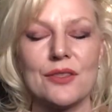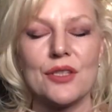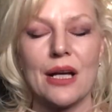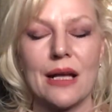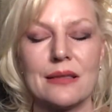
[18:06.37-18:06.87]

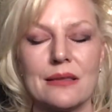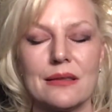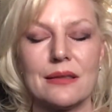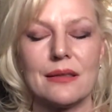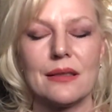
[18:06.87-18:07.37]

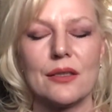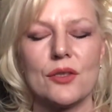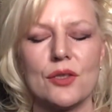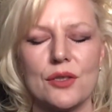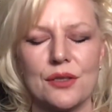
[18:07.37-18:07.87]
just
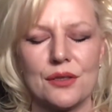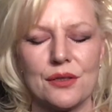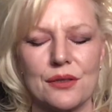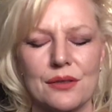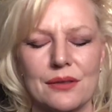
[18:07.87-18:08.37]
shh.
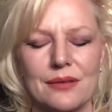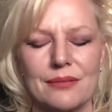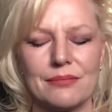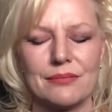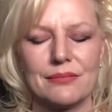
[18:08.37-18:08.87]

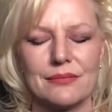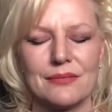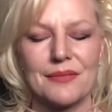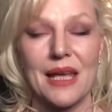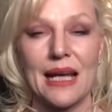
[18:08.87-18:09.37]

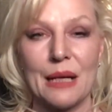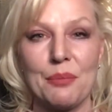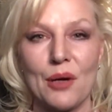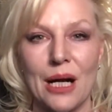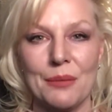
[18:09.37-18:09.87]
And I
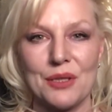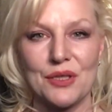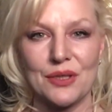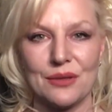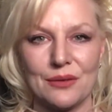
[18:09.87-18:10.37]
promise
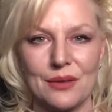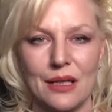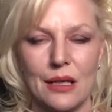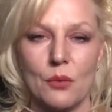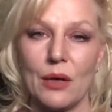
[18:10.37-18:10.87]
you,
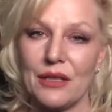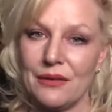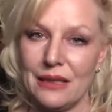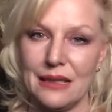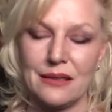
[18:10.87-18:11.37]
what you
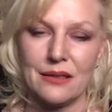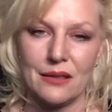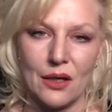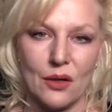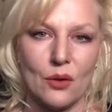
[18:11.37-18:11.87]
need to
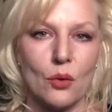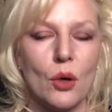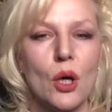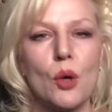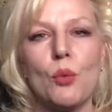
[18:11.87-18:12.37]
know,
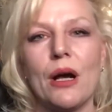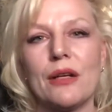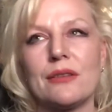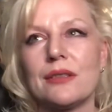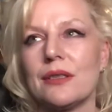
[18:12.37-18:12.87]

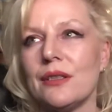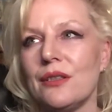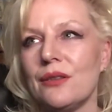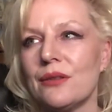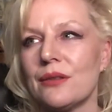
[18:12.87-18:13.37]
what
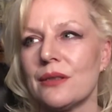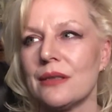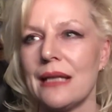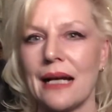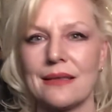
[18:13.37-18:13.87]
your
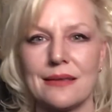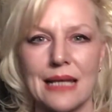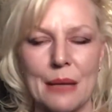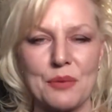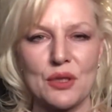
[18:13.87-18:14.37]
next
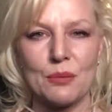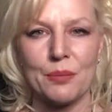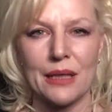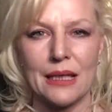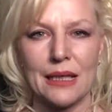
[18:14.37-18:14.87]
step should
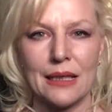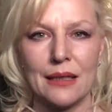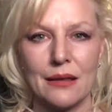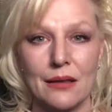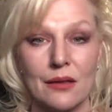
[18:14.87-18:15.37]
be
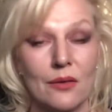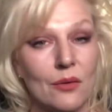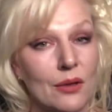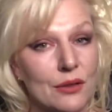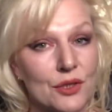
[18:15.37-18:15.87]

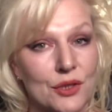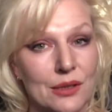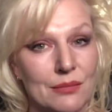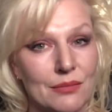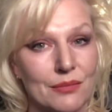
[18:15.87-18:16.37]
or
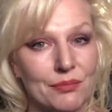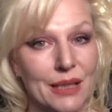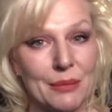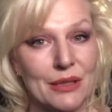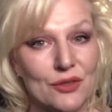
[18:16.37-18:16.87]
shouldn't
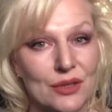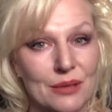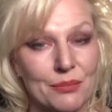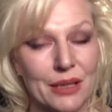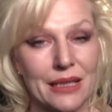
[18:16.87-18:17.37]

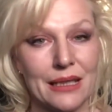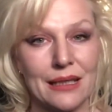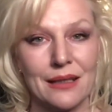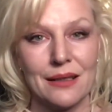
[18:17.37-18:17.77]
be,